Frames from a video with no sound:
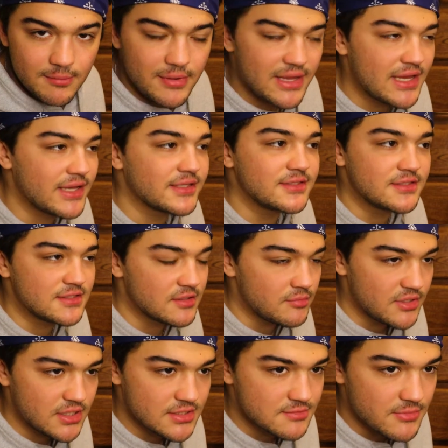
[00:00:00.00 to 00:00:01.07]
I begged to
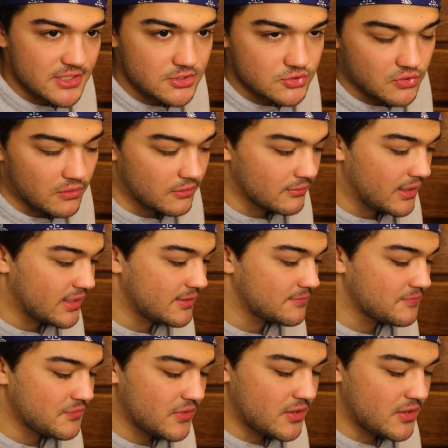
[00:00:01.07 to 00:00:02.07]
be his mentor, right?